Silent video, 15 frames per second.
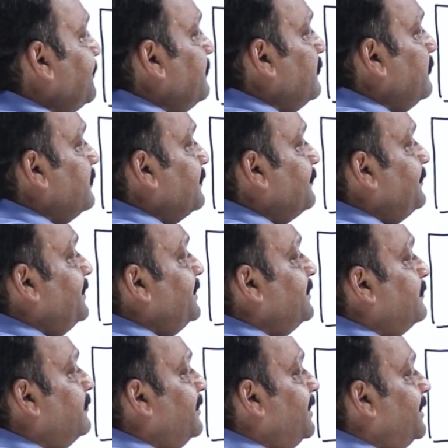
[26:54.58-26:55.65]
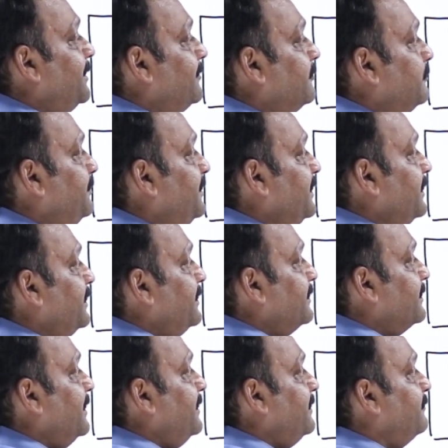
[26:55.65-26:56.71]
Q amount of heat is going into B,
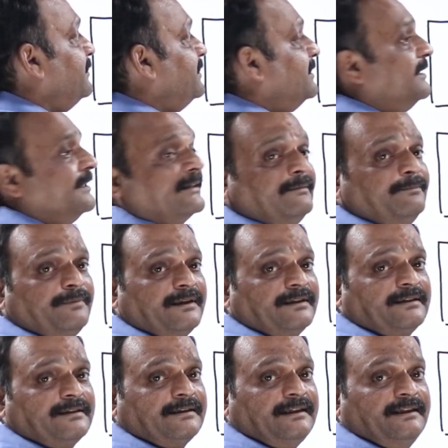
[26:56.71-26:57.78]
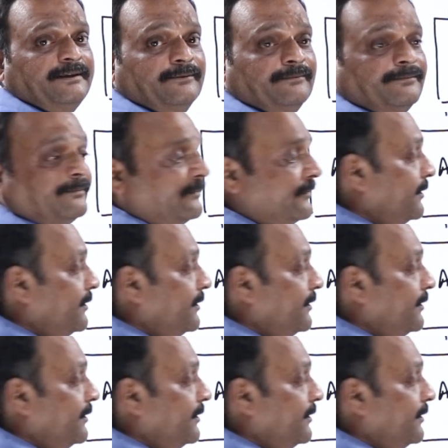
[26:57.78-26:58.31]
right, which is at temperature T2.